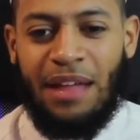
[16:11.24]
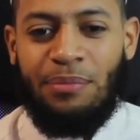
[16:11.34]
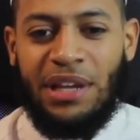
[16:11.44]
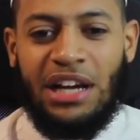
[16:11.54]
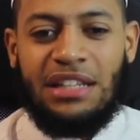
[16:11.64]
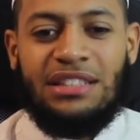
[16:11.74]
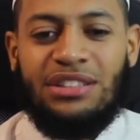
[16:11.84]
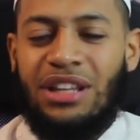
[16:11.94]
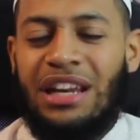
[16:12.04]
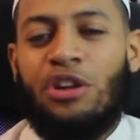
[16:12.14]

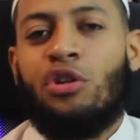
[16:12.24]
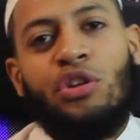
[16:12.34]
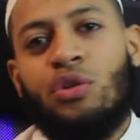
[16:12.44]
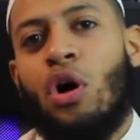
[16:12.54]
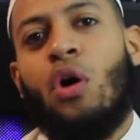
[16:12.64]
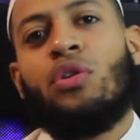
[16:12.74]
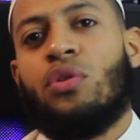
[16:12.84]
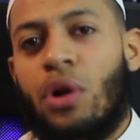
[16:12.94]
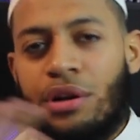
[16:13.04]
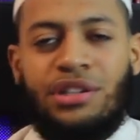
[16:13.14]
because the little you know,
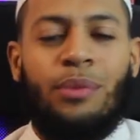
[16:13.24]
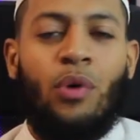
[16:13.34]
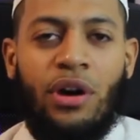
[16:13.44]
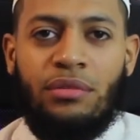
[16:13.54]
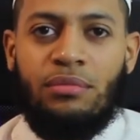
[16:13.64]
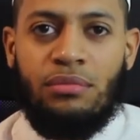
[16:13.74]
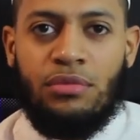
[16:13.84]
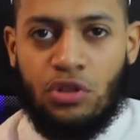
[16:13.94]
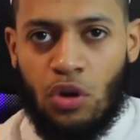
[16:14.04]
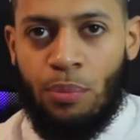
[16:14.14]
you are someone
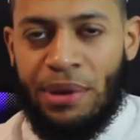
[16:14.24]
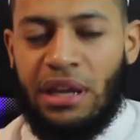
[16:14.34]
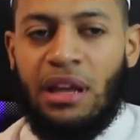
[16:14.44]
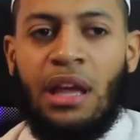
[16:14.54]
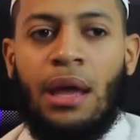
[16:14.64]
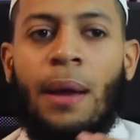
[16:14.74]
so big.